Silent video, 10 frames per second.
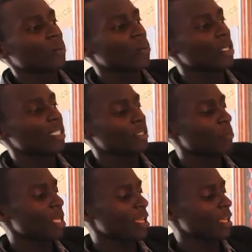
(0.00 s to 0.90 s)
Will it
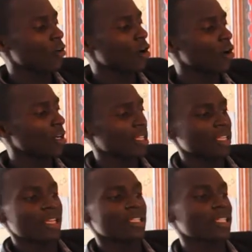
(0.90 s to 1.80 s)
be
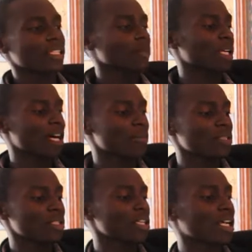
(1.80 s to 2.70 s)
equal? Yes, it
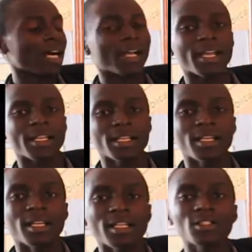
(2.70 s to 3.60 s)
becomes equal again.
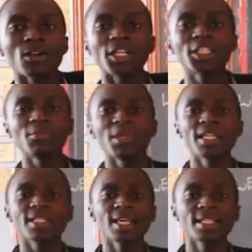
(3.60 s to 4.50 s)
So it
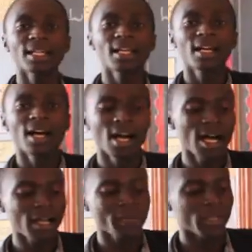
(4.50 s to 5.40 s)
means that
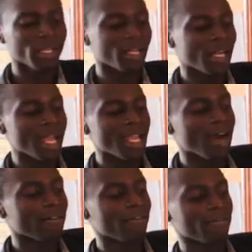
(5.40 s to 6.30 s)
I
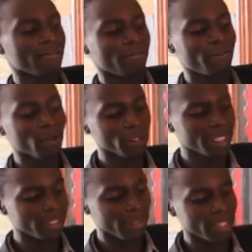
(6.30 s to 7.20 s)
have
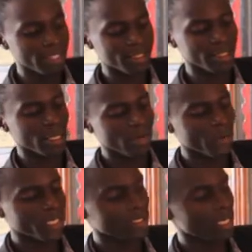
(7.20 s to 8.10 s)
folded this
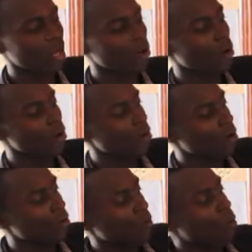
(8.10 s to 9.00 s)
rectangle
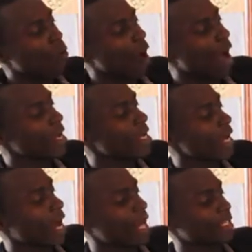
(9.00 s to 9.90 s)
1
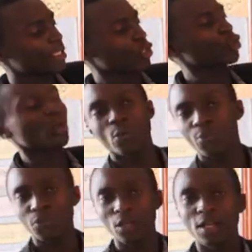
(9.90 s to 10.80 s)
and
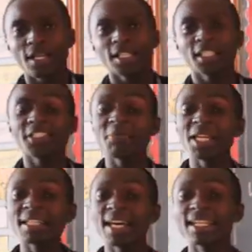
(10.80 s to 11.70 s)
2. It
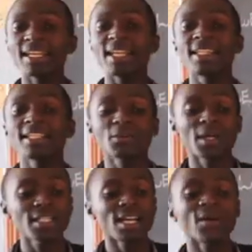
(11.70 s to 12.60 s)
means that this
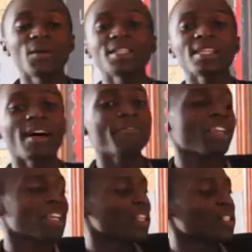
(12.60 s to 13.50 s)
rectangle is
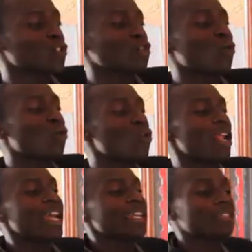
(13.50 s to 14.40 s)
having 2
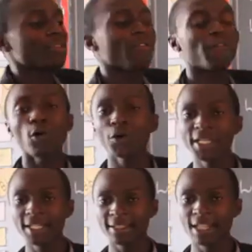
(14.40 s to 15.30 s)
lines of
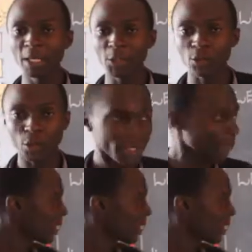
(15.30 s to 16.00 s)
folding symmetry.